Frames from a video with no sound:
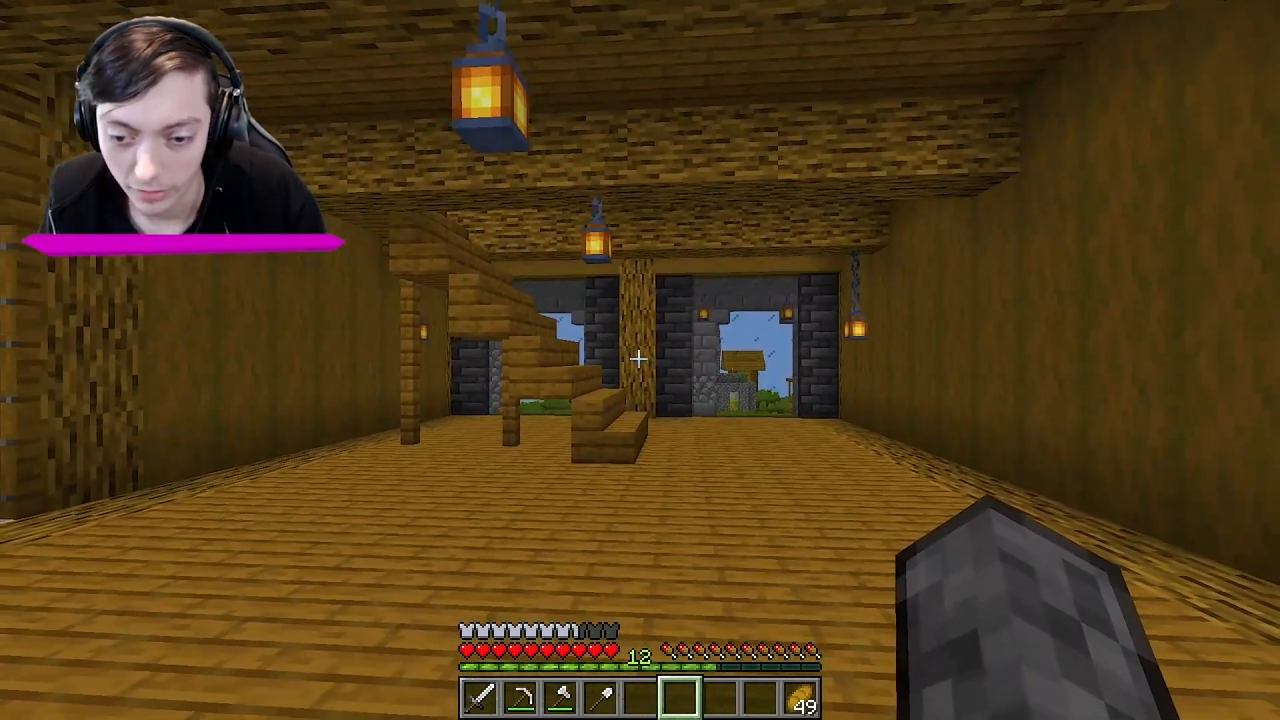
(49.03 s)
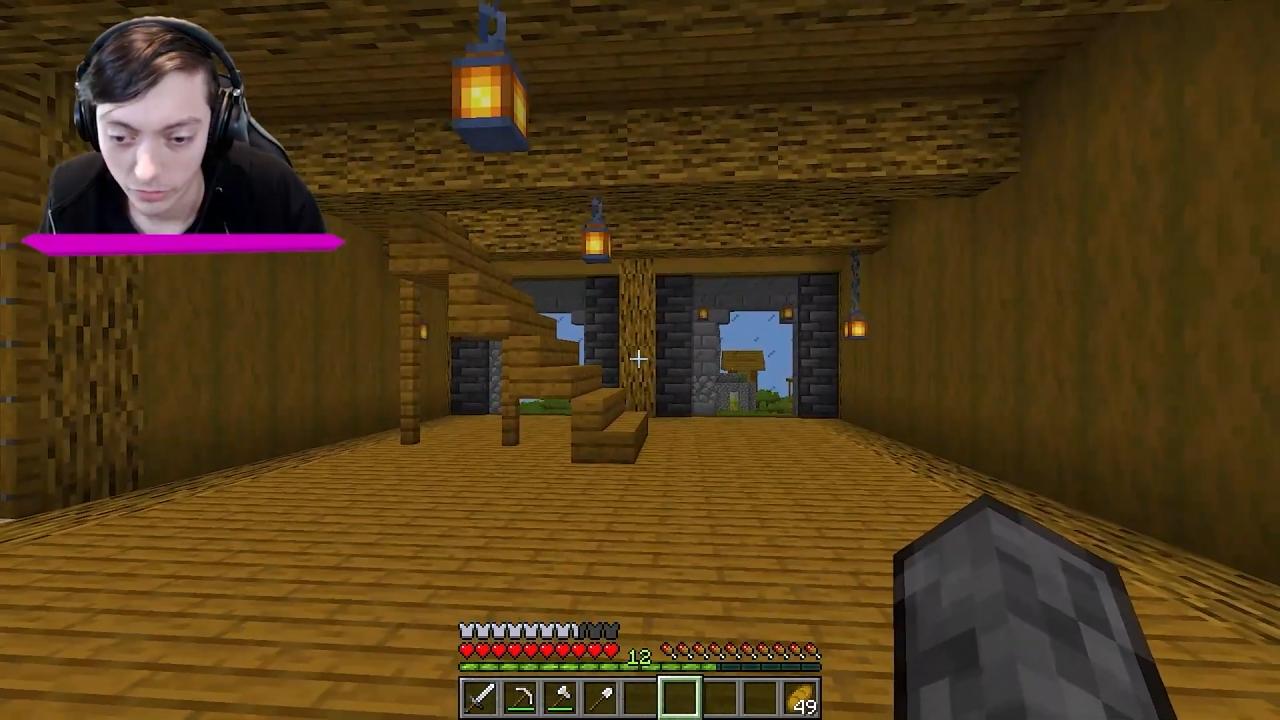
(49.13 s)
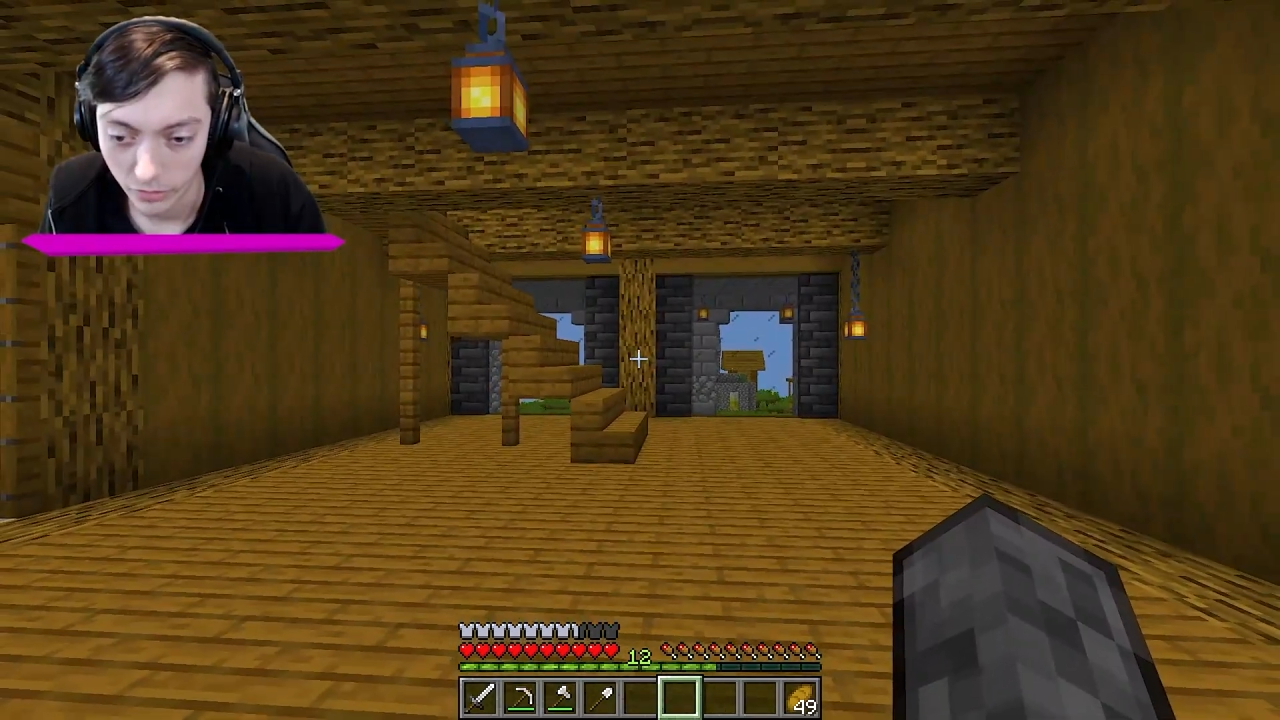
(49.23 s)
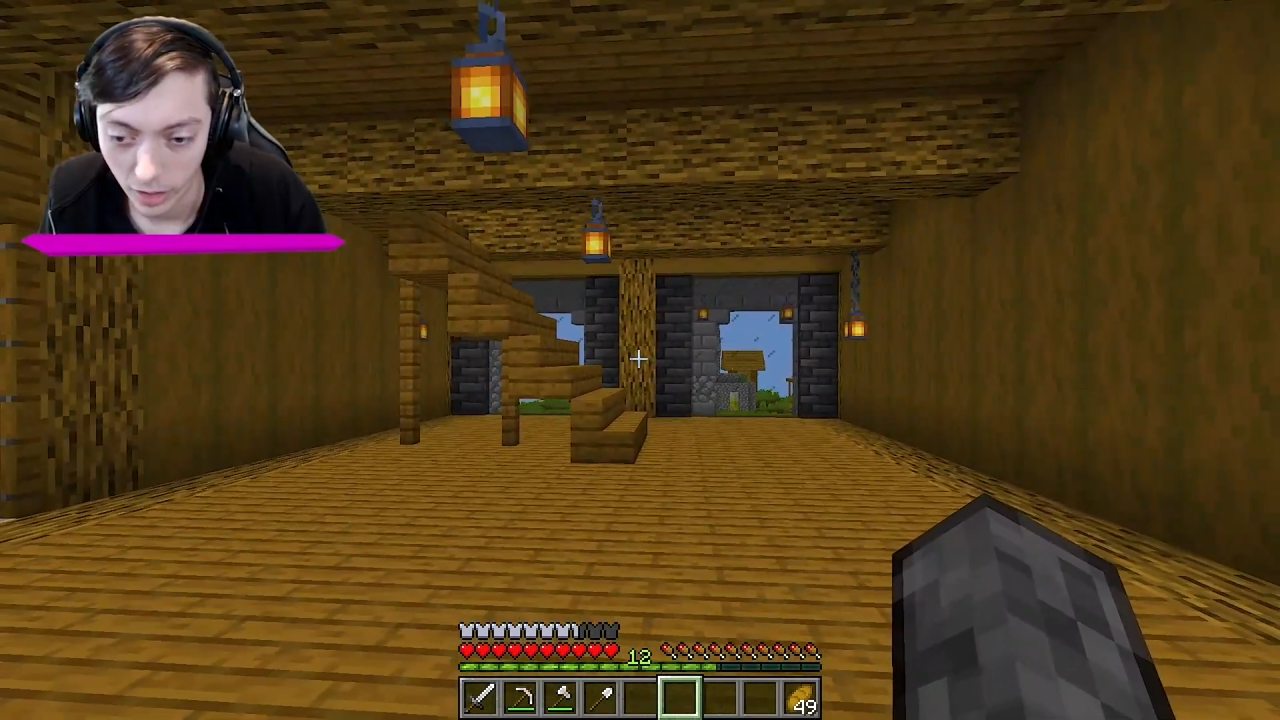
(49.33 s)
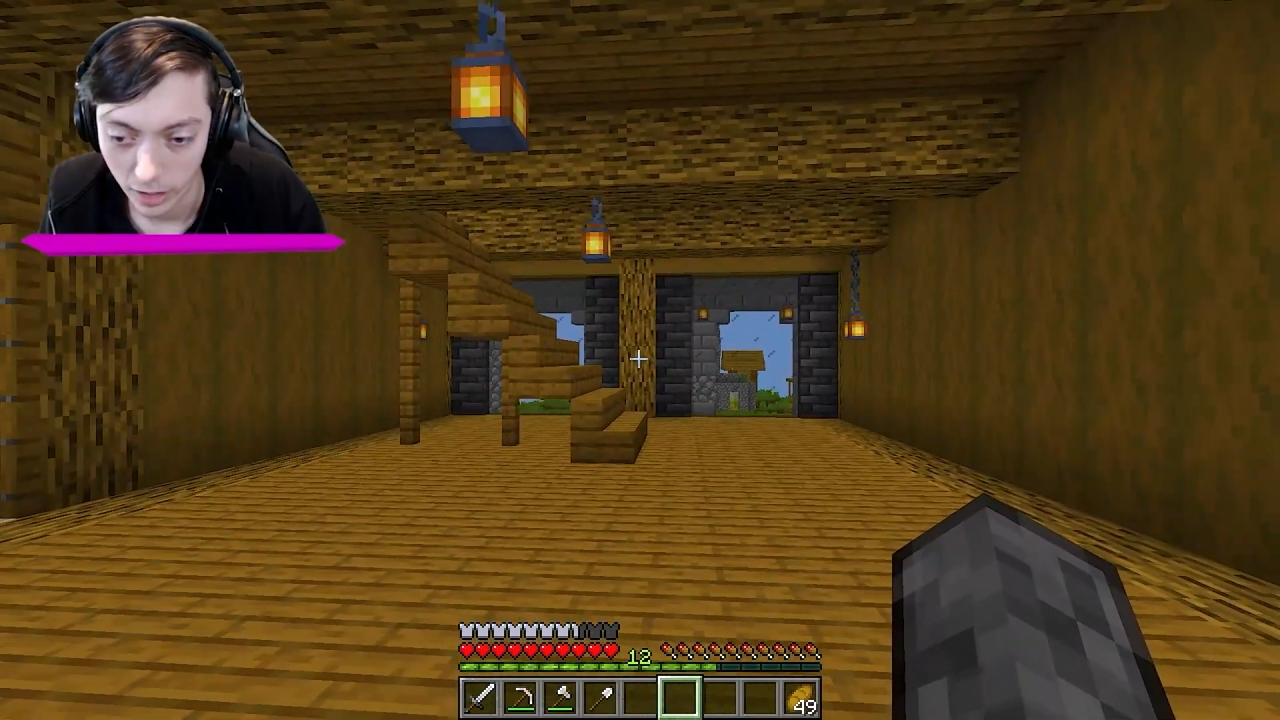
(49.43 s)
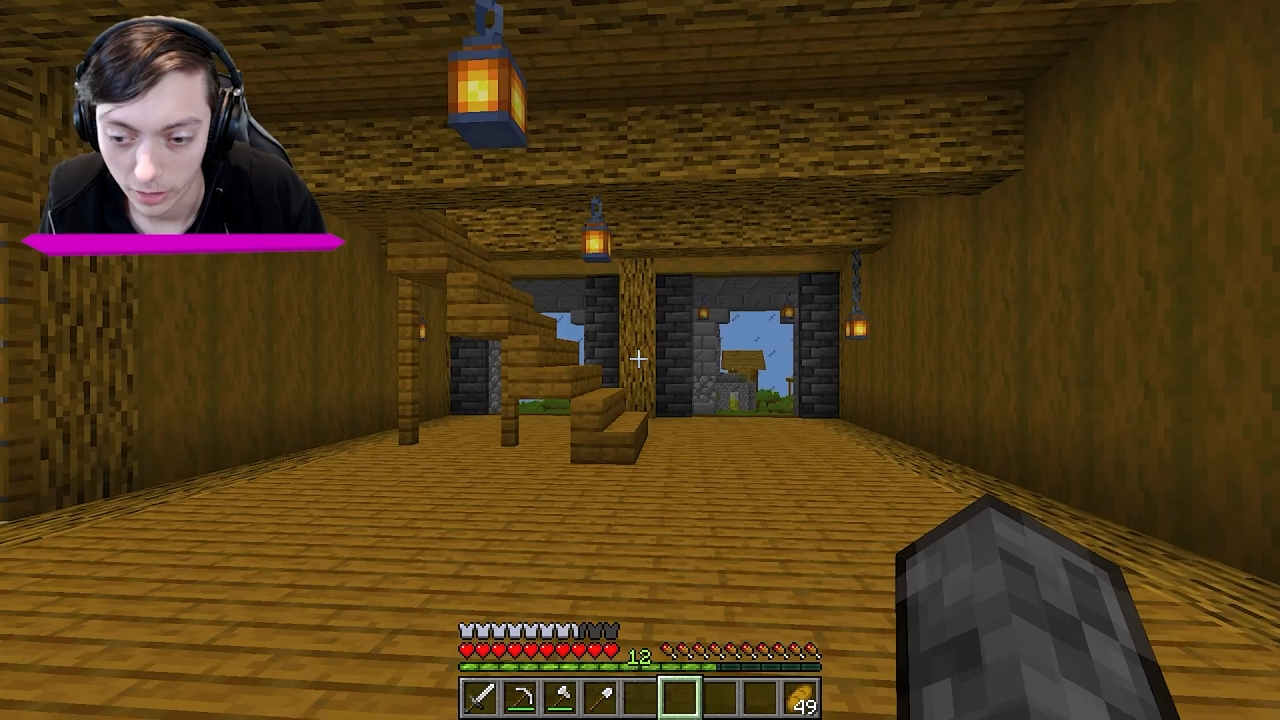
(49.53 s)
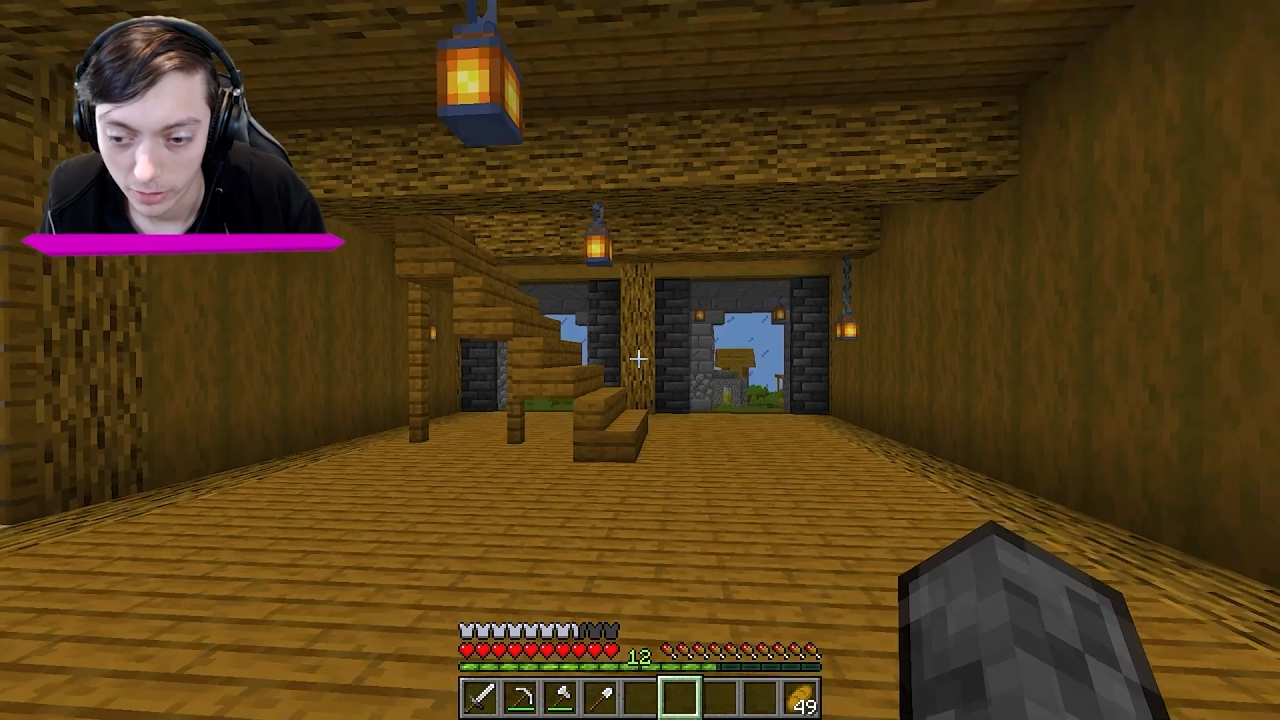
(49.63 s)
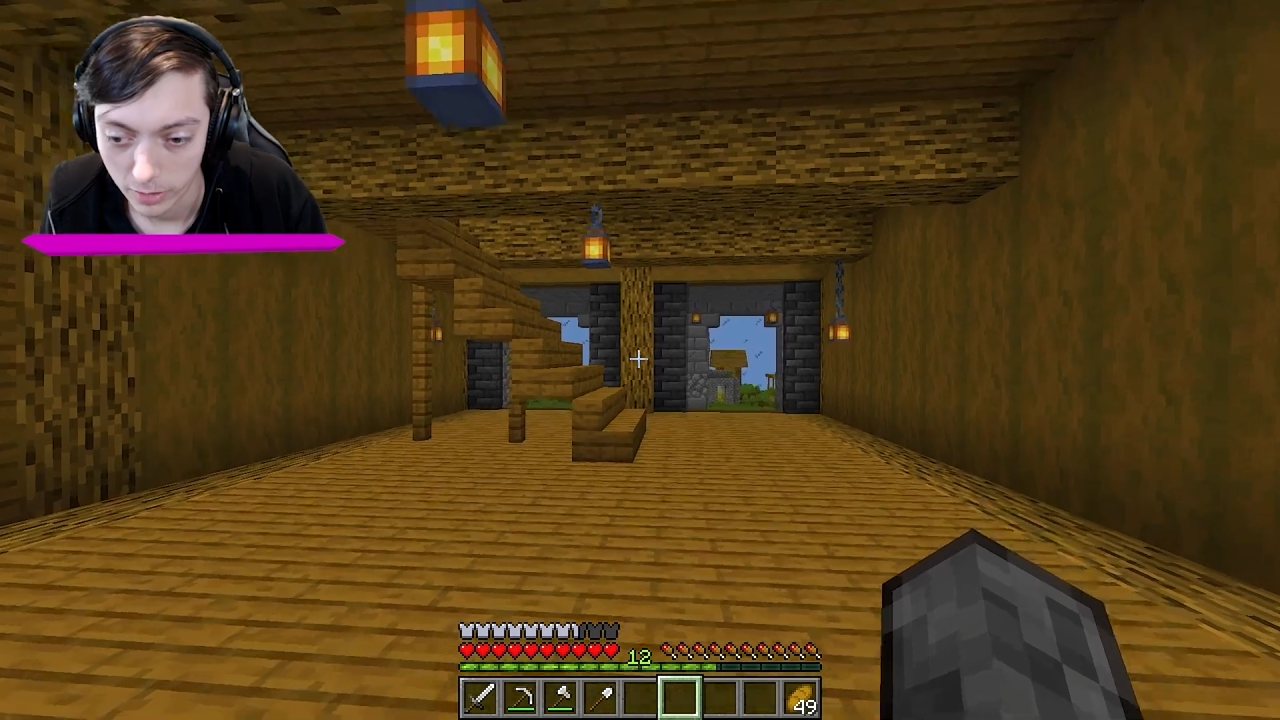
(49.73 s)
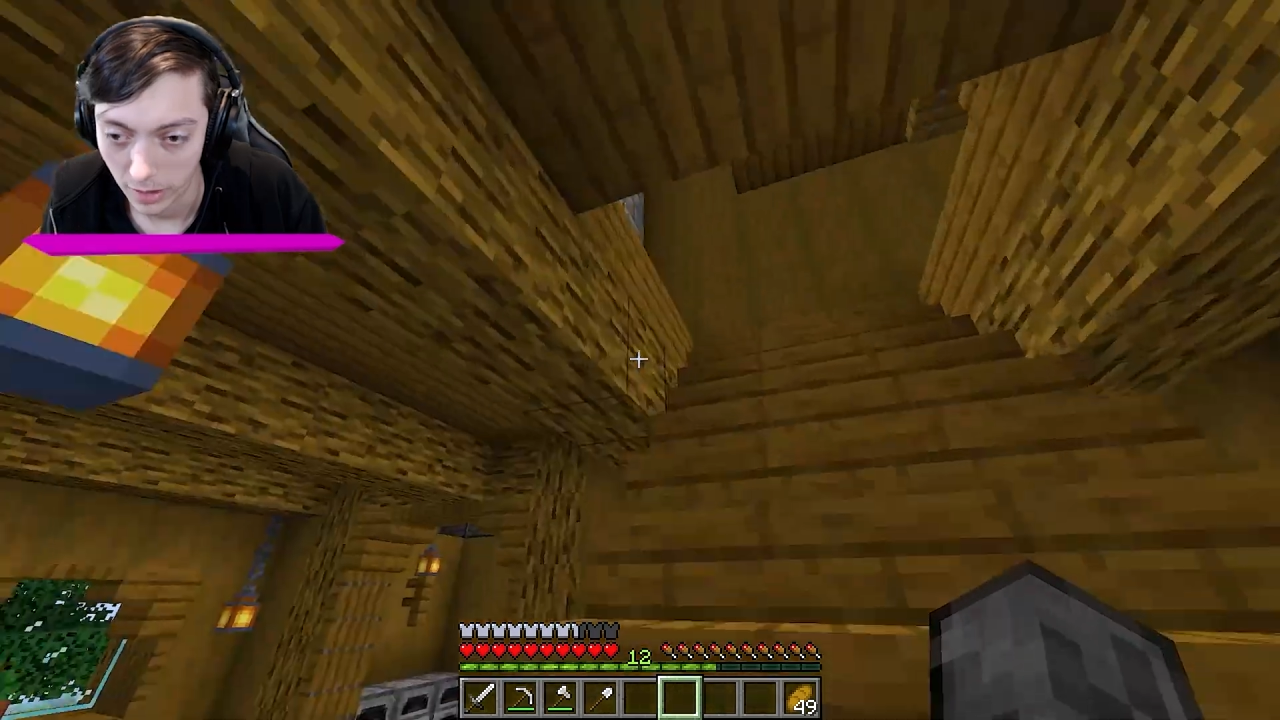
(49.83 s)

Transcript: So,